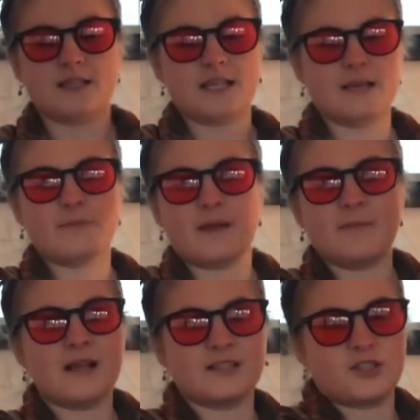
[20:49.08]
keep my
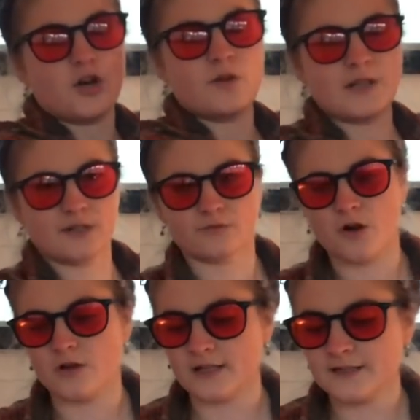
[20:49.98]
melatonin
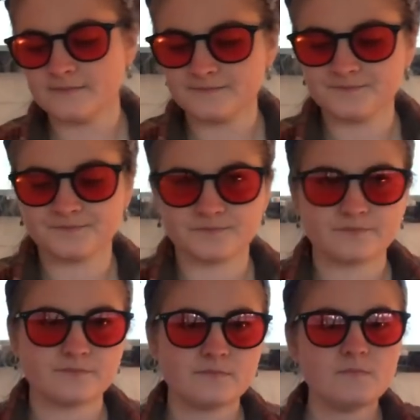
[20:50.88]
rolling.
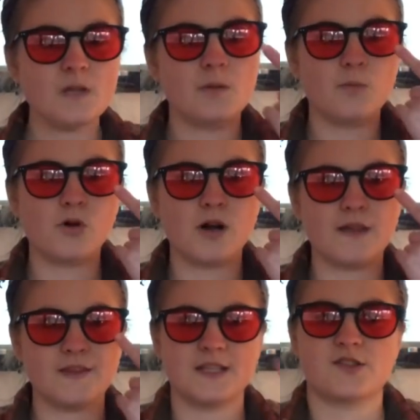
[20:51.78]
More
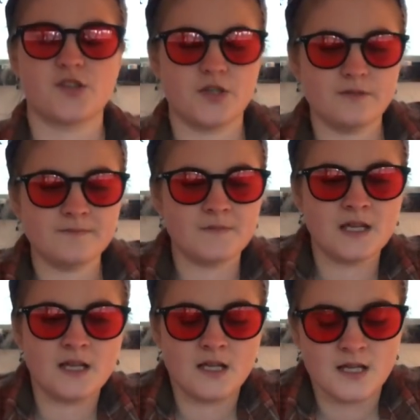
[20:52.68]
on these soon.
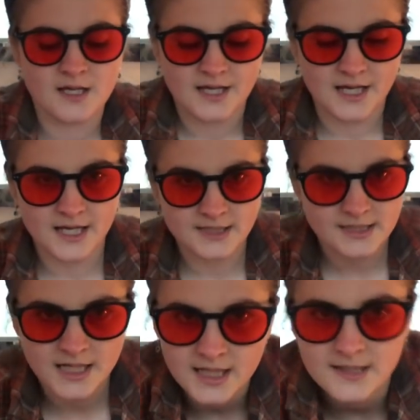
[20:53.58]
And
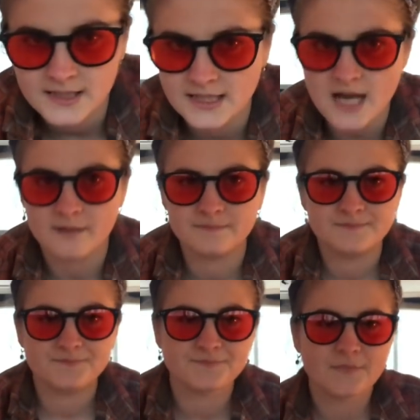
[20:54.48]
yeah,
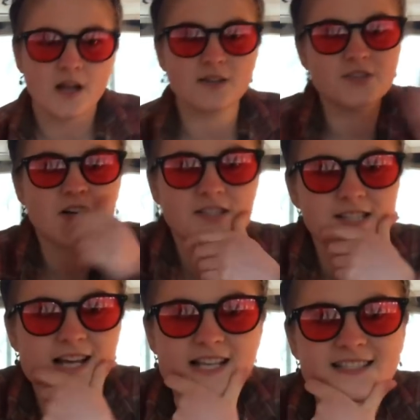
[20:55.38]
I'll talk to
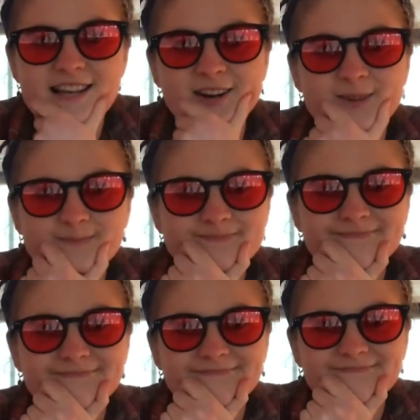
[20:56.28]
you guys later.
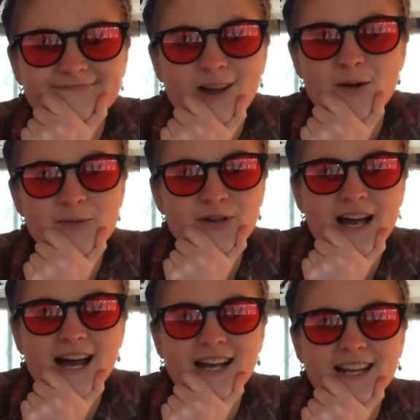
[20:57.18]
Hope you
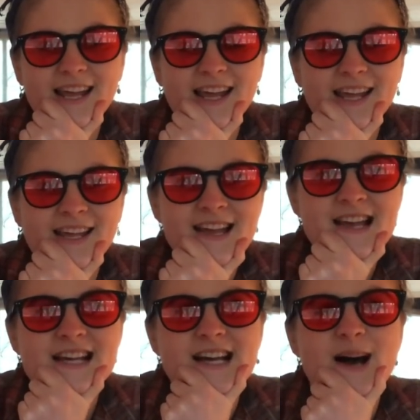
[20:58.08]
had an
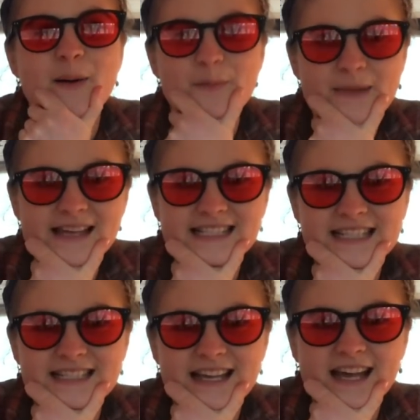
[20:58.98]

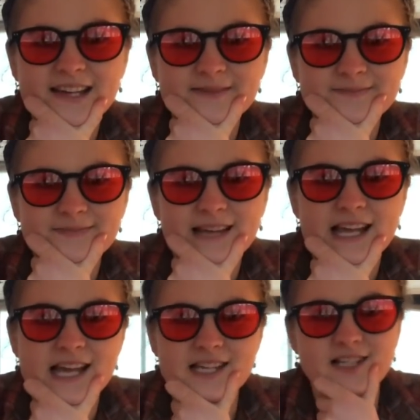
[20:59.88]
amazing day,
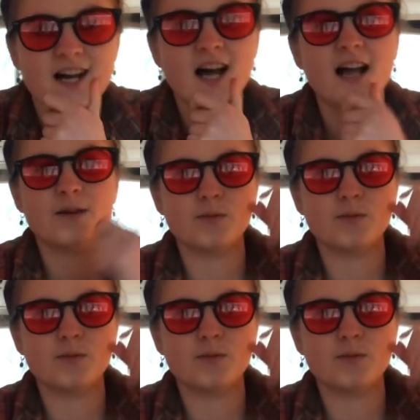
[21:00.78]
and I